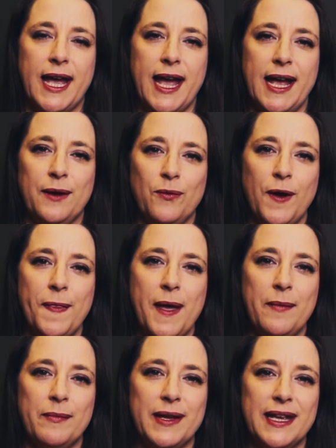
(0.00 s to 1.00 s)
And what
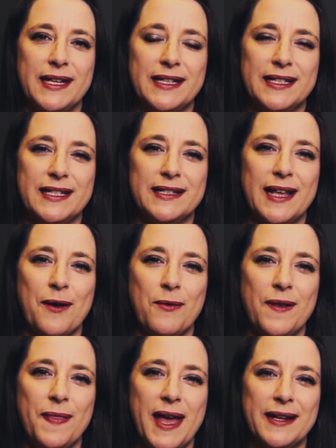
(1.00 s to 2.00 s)
that means is that
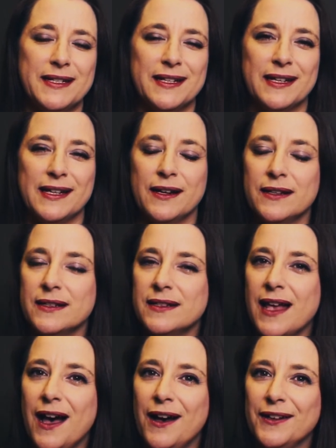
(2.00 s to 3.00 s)
when that
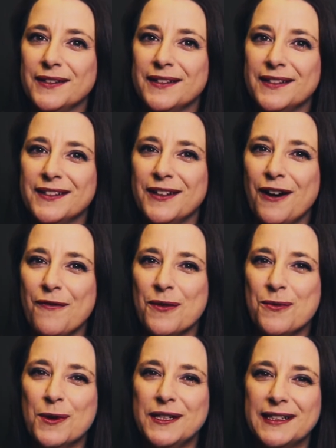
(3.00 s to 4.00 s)
sound of the
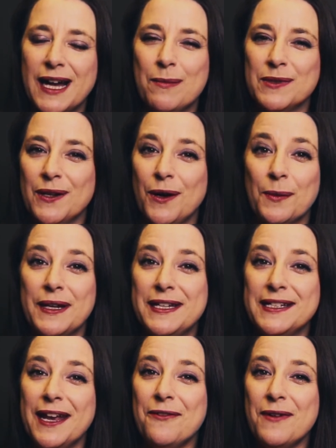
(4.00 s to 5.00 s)
water comes along, we need to
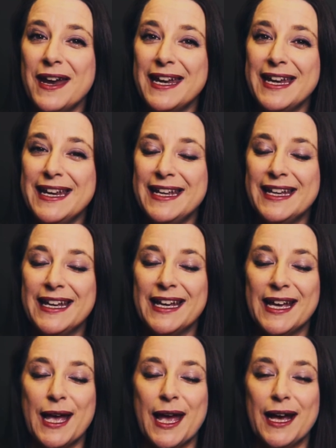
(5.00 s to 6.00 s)
get ready.
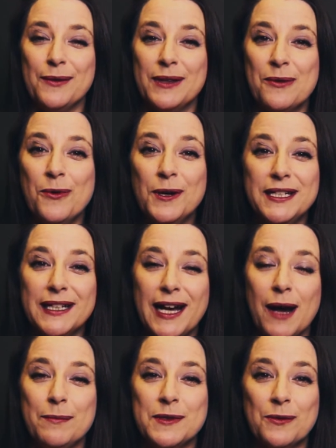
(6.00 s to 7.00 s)
And when the water
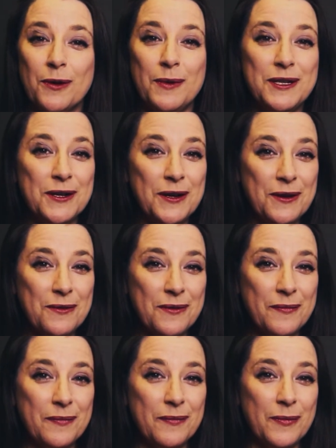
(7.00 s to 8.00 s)
comes, what do?
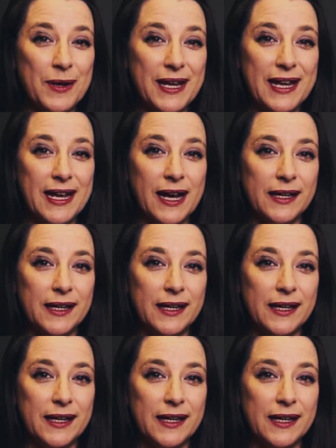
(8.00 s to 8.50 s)
We